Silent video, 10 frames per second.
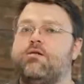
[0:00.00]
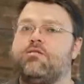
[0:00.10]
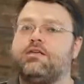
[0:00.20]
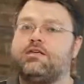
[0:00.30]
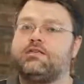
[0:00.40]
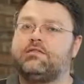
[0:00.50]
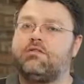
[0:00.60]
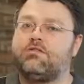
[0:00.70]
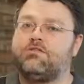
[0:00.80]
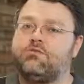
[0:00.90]
these
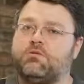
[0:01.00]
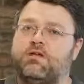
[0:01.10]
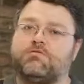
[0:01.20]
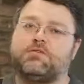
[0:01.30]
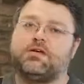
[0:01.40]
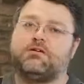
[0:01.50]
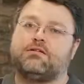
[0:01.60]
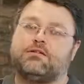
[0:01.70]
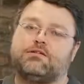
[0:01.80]
are triple level cells,